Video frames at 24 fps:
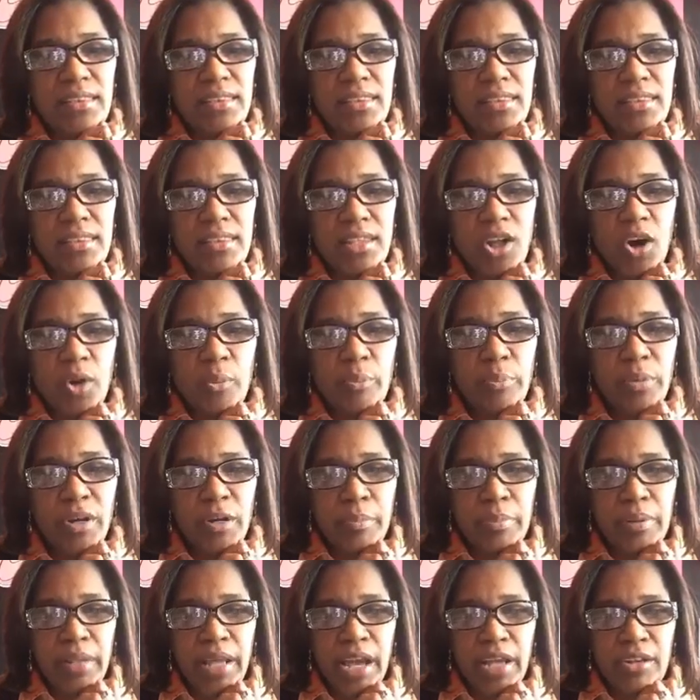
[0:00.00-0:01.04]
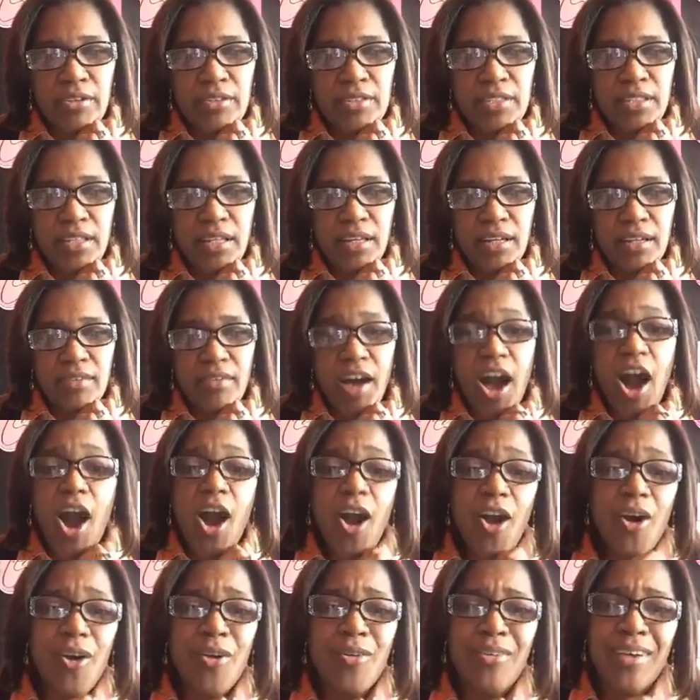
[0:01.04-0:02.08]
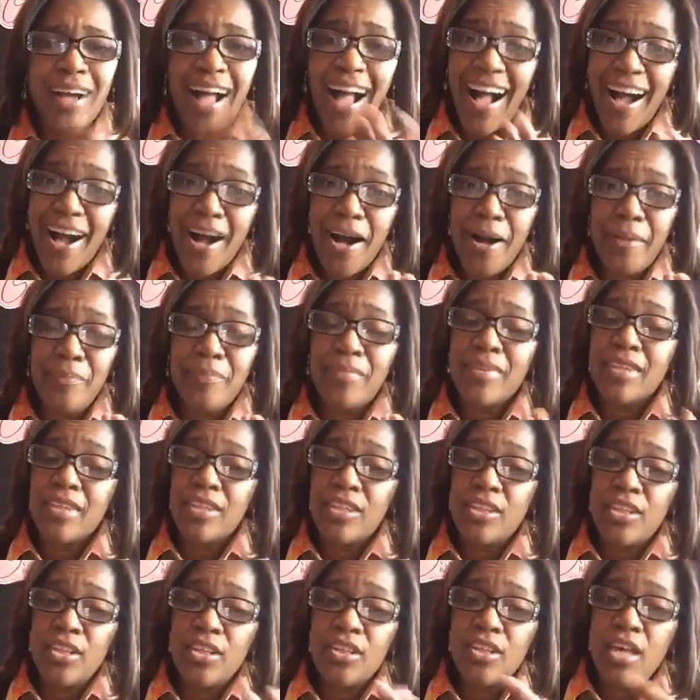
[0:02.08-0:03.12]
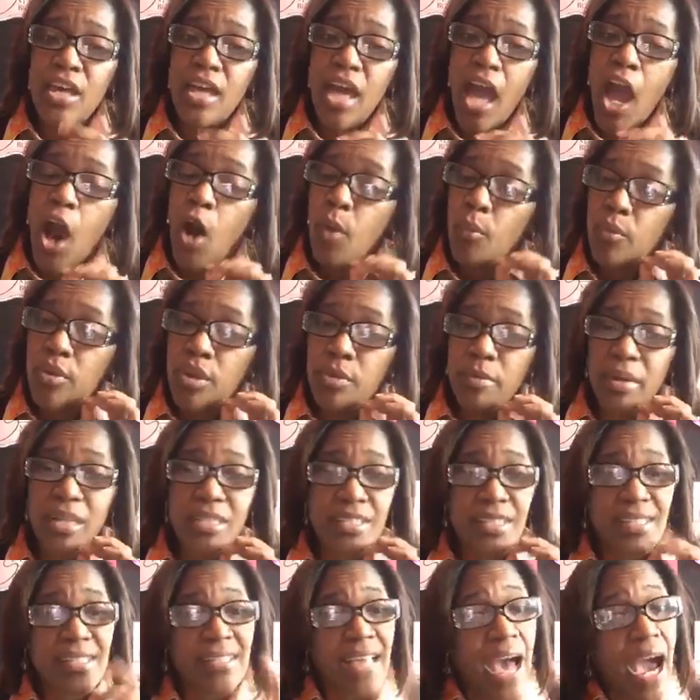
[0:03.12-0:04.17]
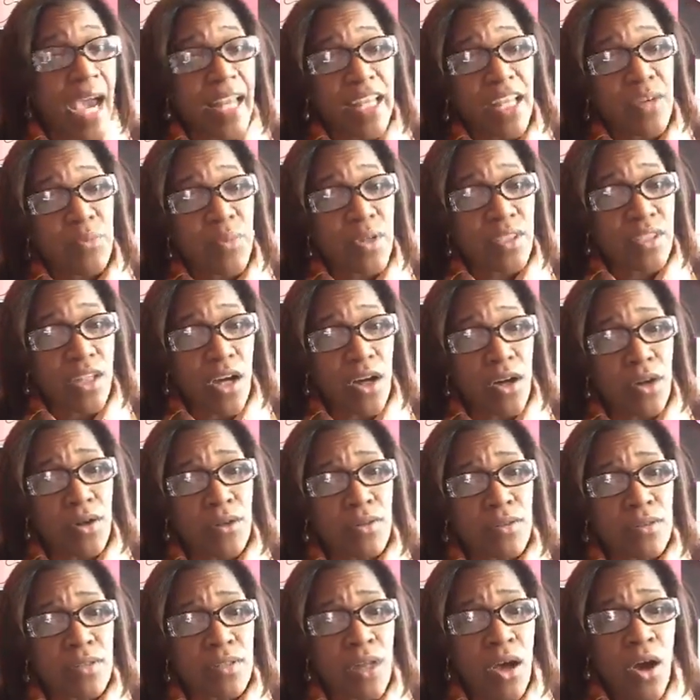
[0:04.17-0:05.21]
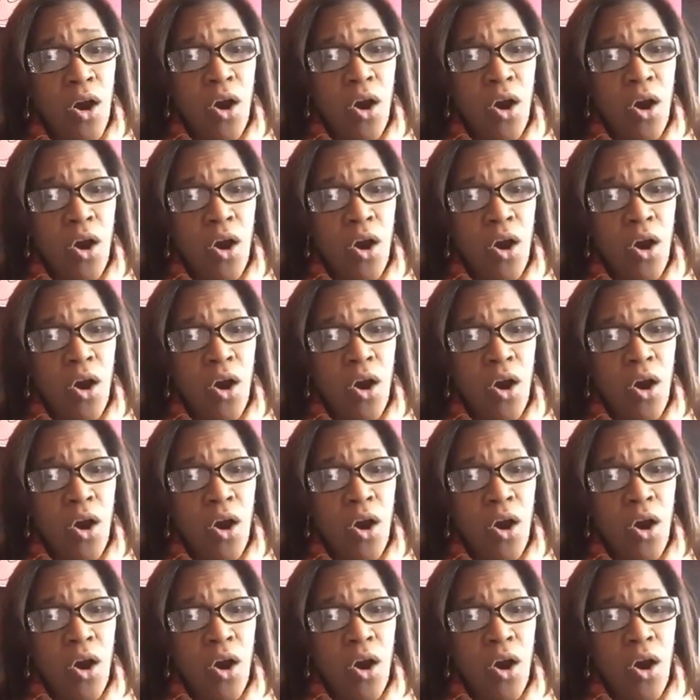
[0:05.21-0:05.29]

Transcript: no, book planners love. Oh, help. You mean designing with those?